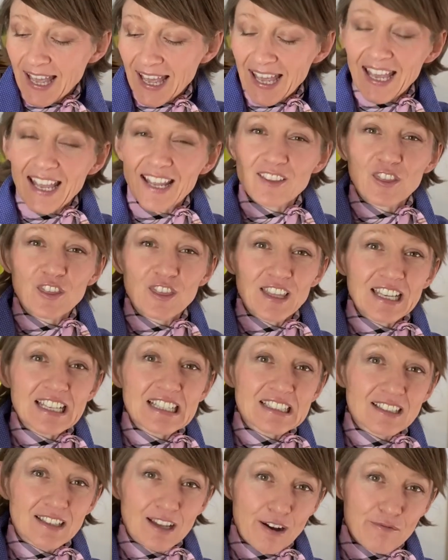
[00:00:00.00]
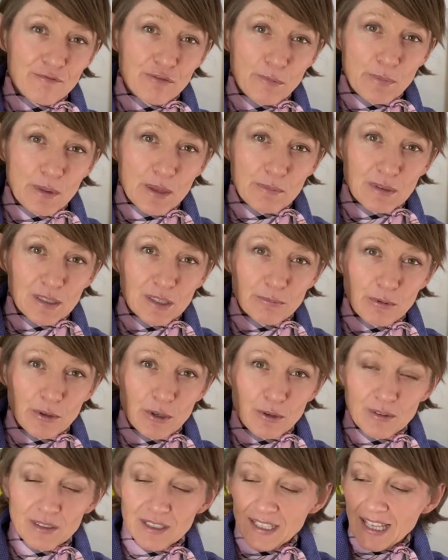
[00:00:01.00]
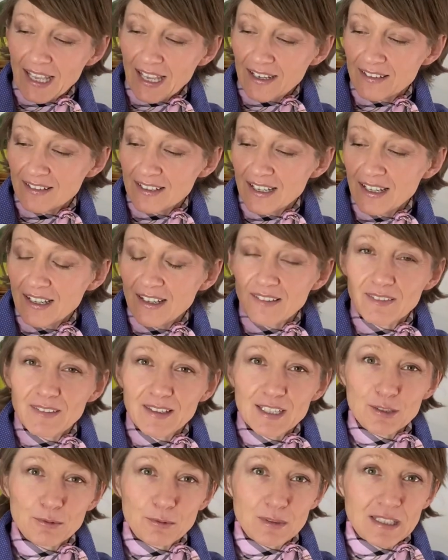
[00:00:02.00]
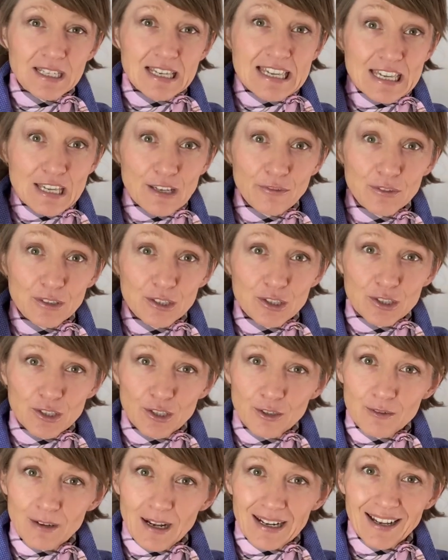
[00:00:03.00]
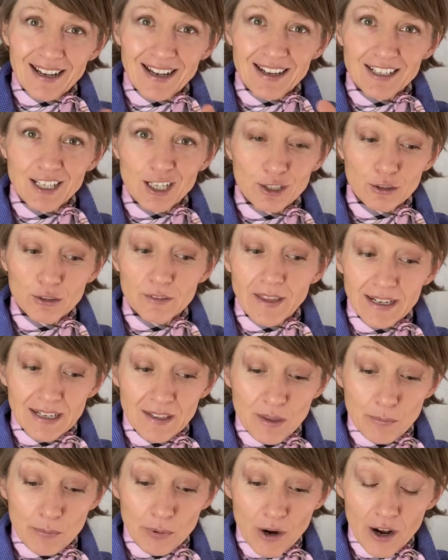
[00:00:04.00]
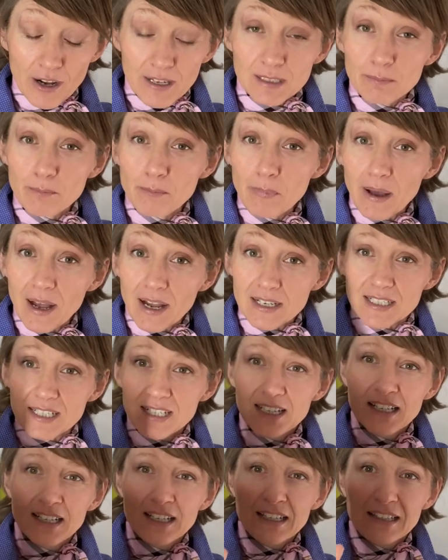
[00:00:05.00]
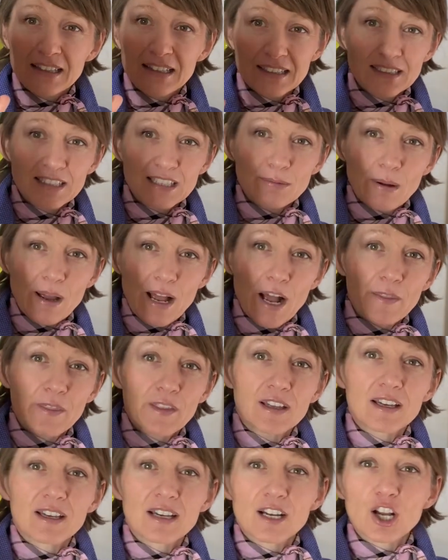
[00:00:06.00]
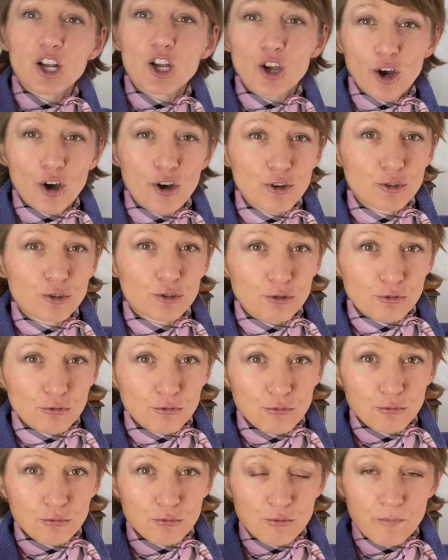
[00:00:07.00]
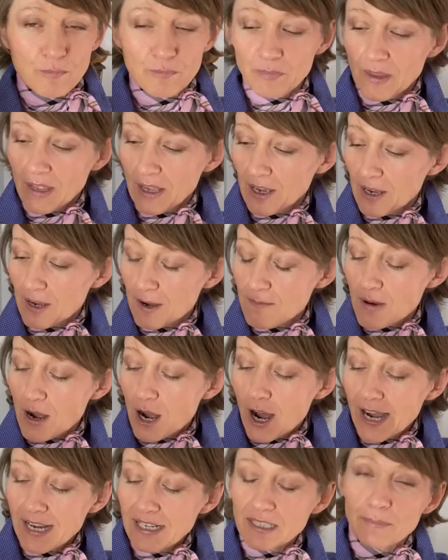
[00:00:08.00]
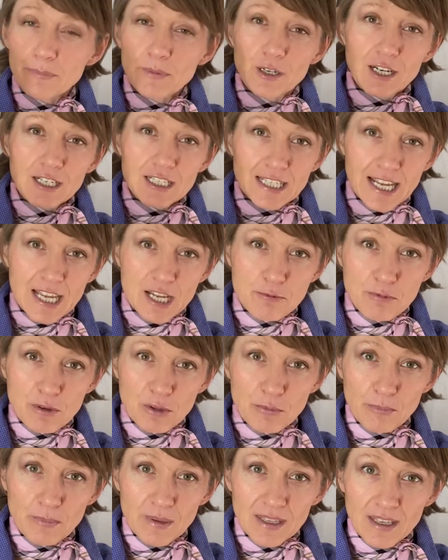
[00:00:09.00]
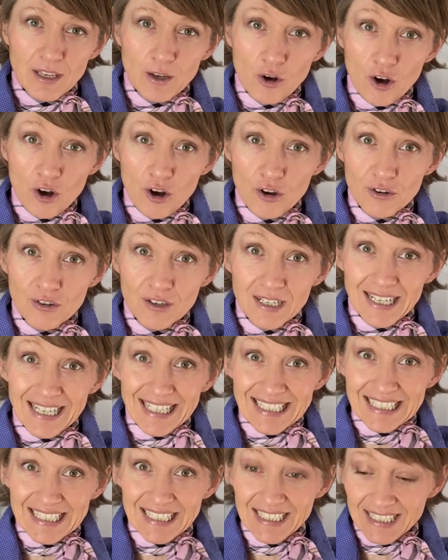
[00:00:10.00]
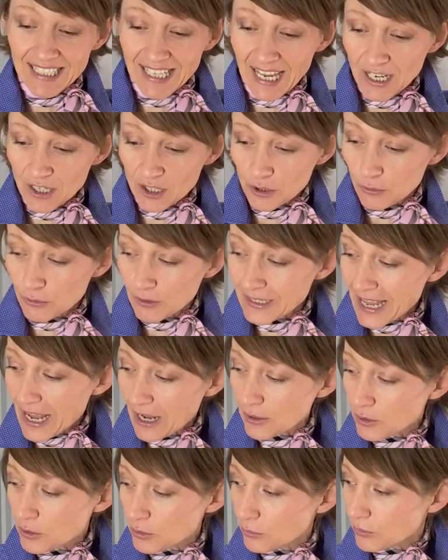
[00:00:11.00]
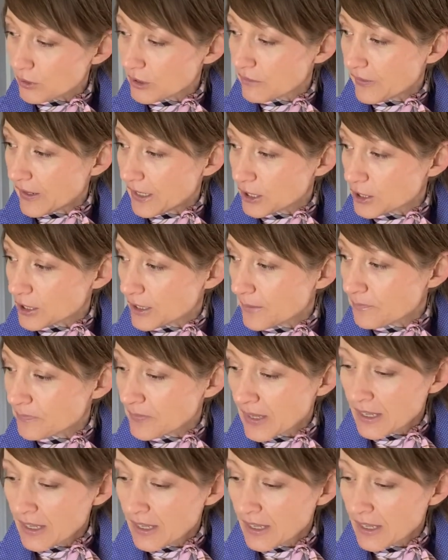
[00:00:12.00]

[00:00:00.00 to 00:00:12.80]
And these come from them as well. And again, this was a gift, so I can't include that in the price. But this is my other go-to item that I take with me on a sketch or an outdoor adventure.